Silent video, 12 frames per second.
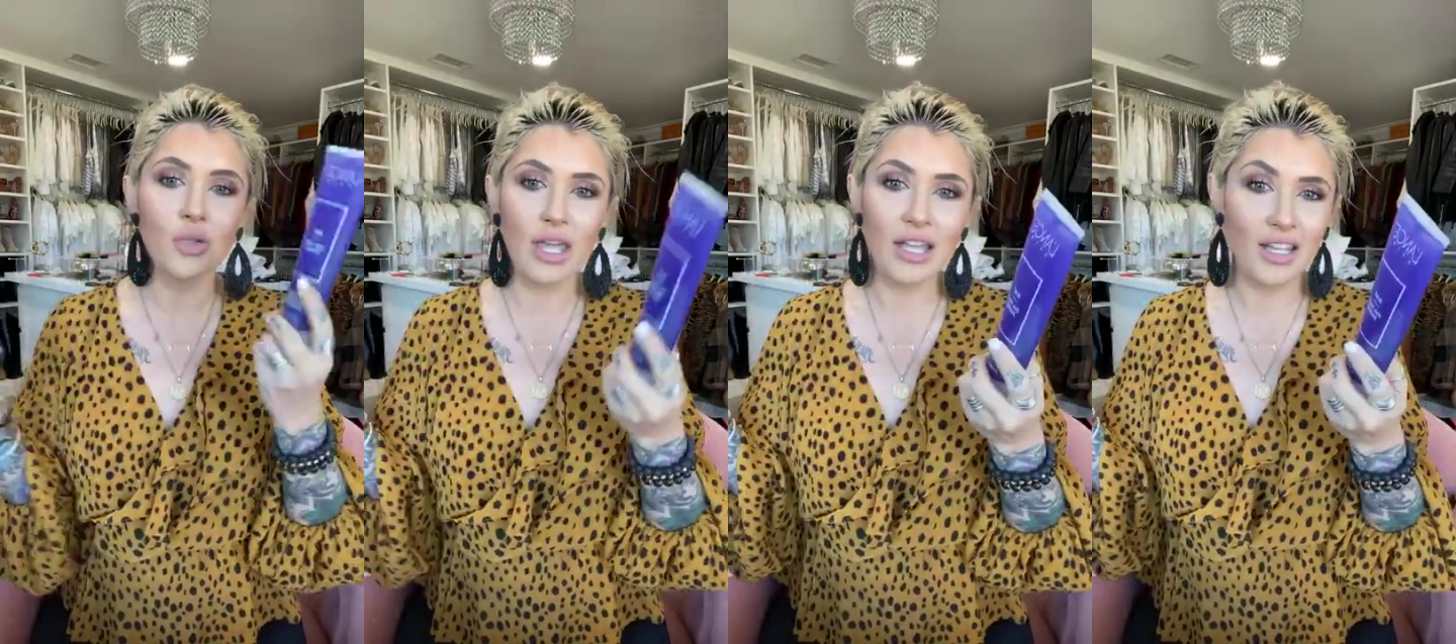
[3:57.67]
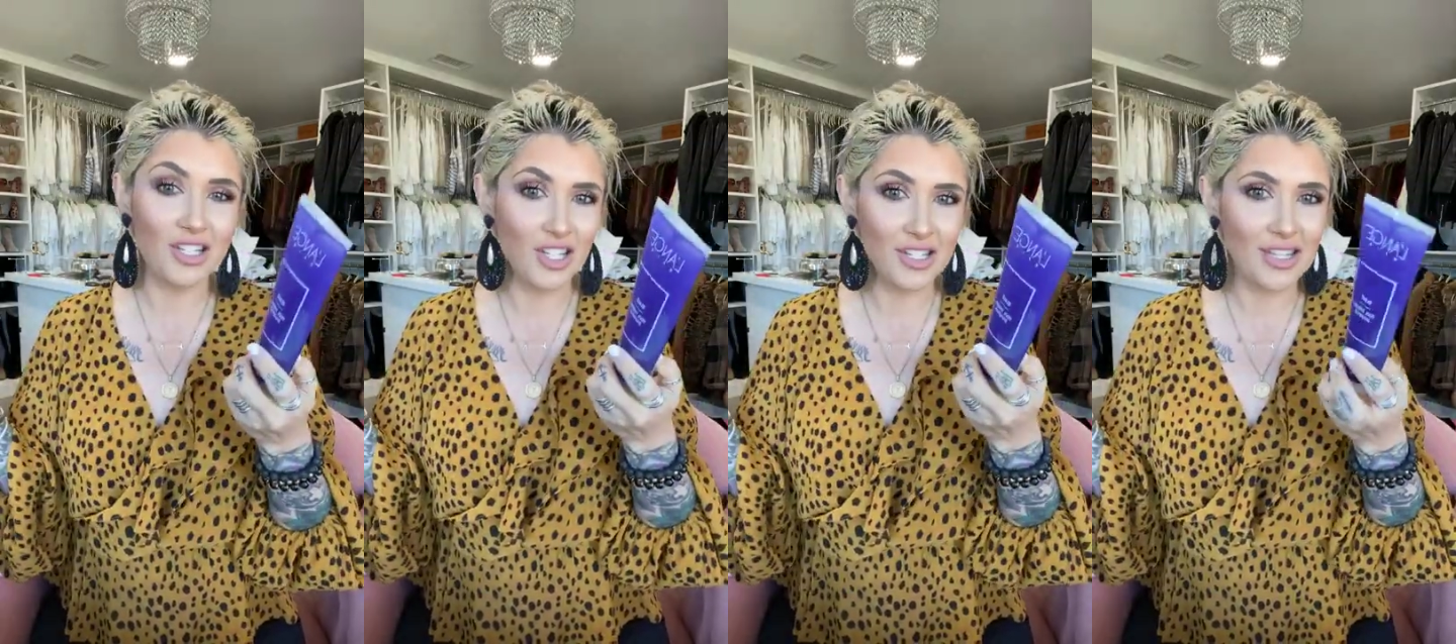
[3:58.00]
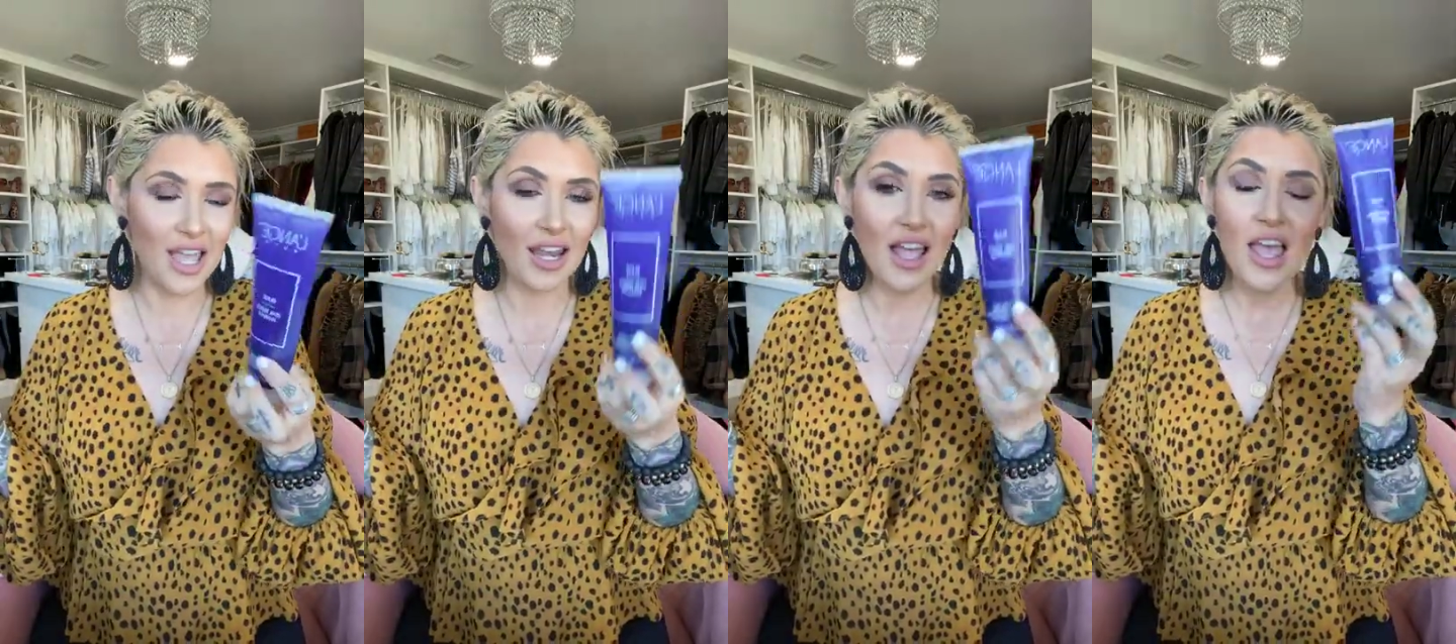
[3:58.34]
like I just
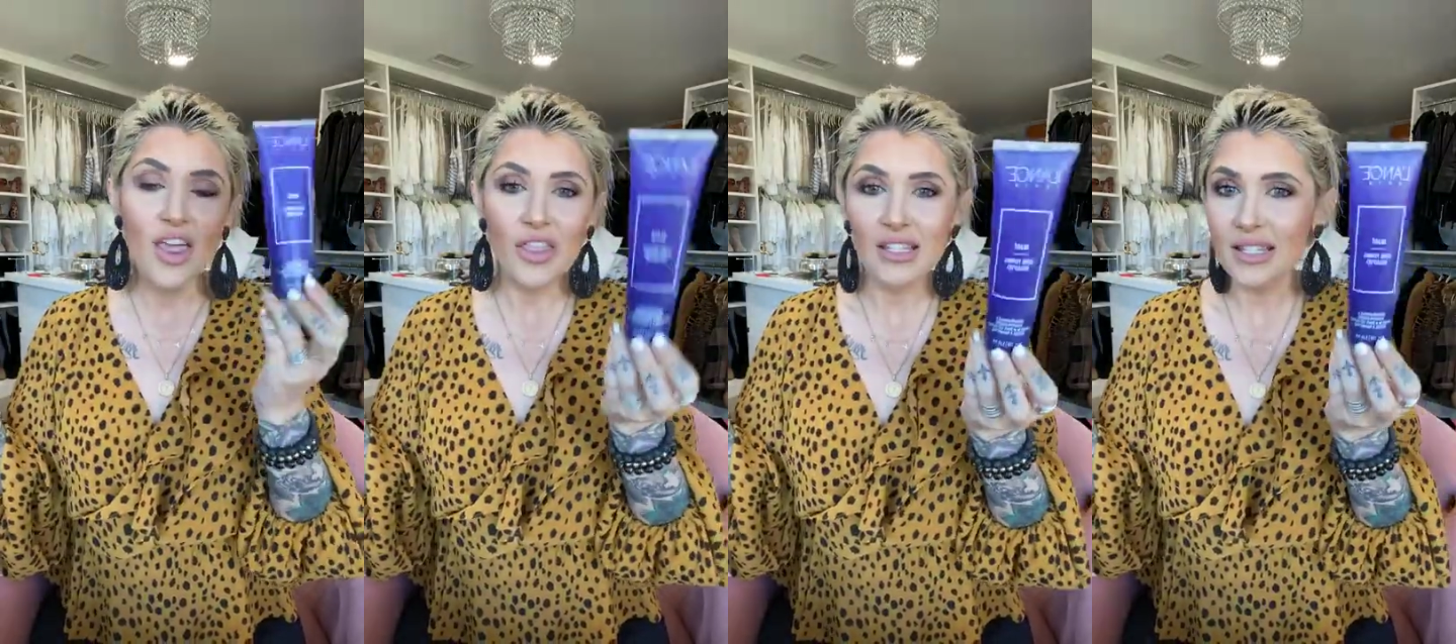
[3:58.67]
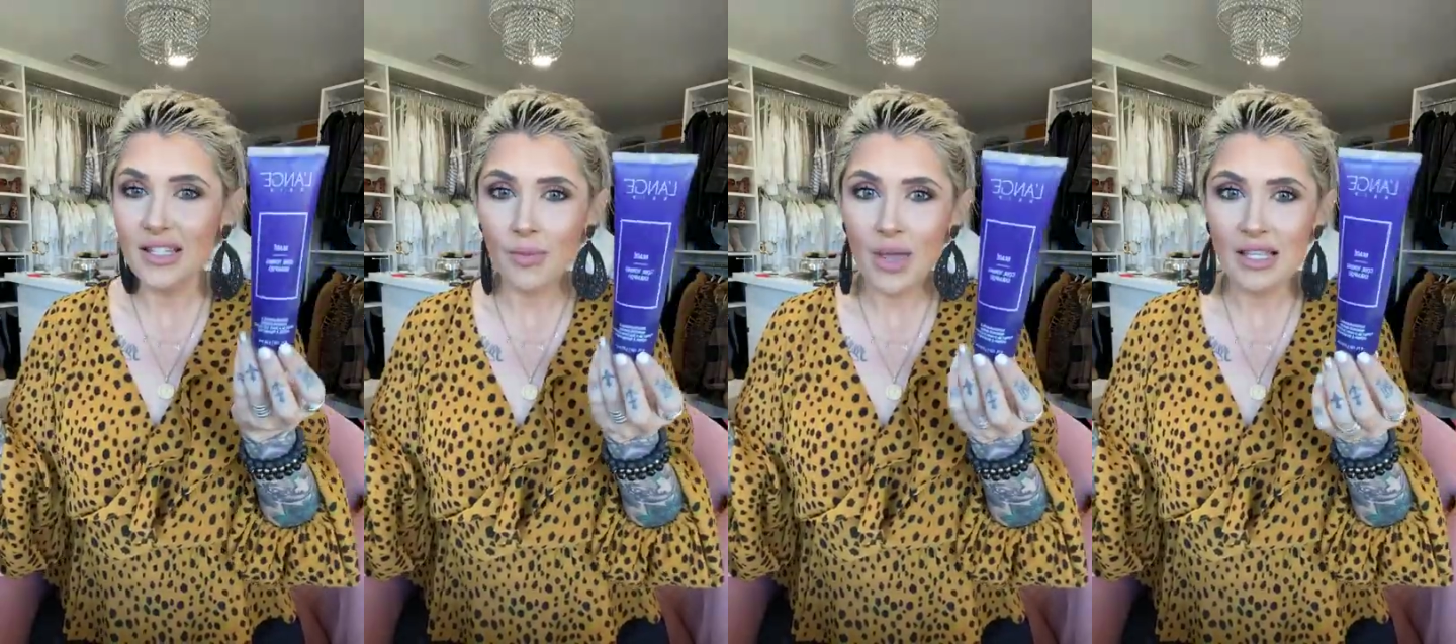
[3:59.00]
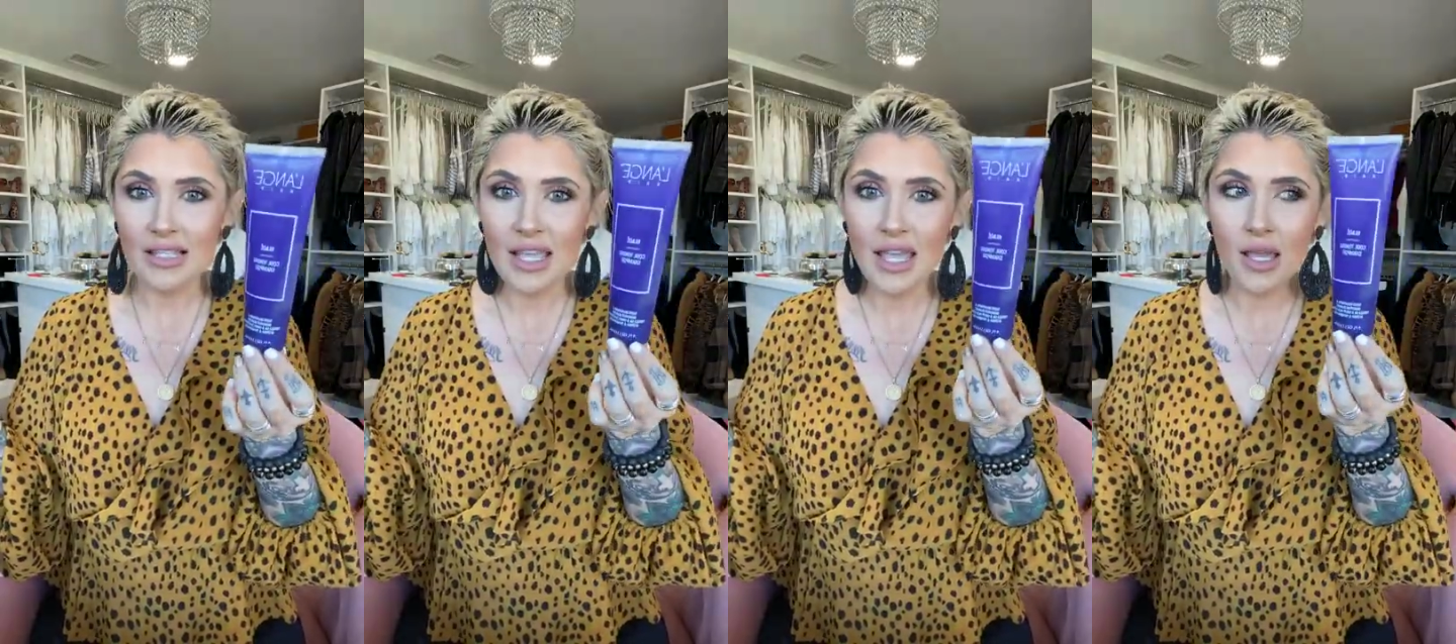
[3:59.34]
said, this is
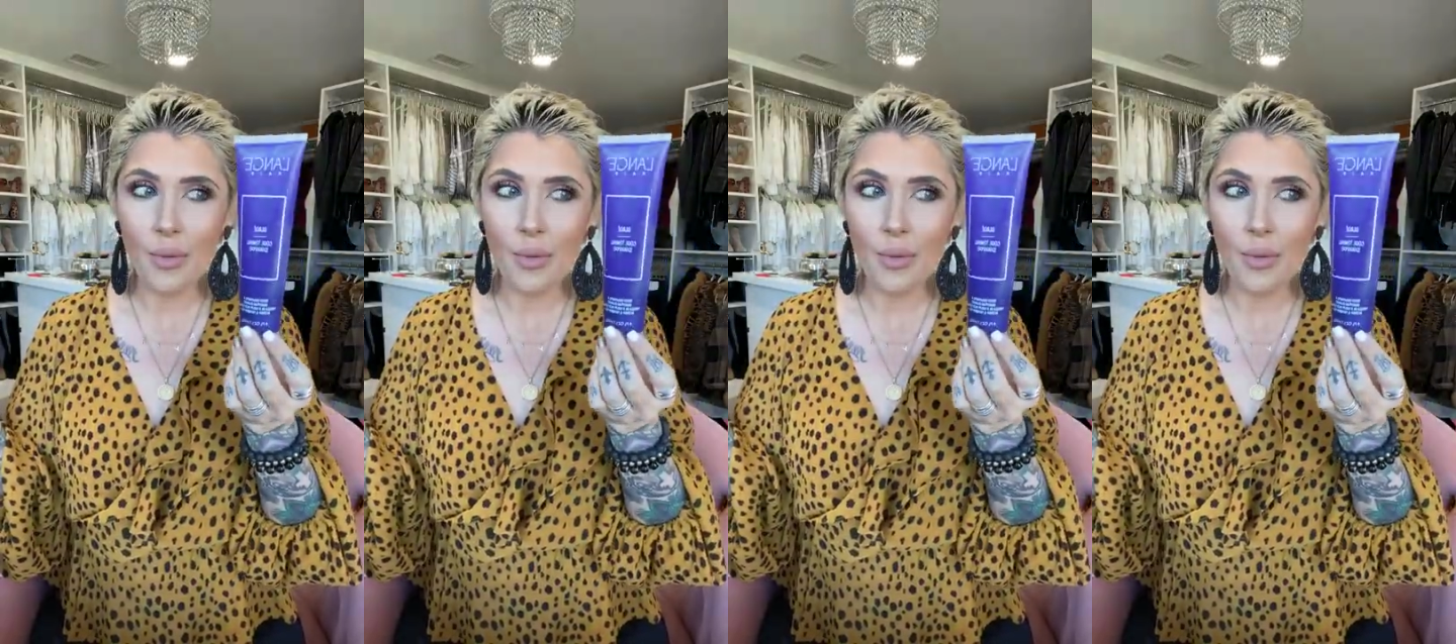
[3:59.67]
amazing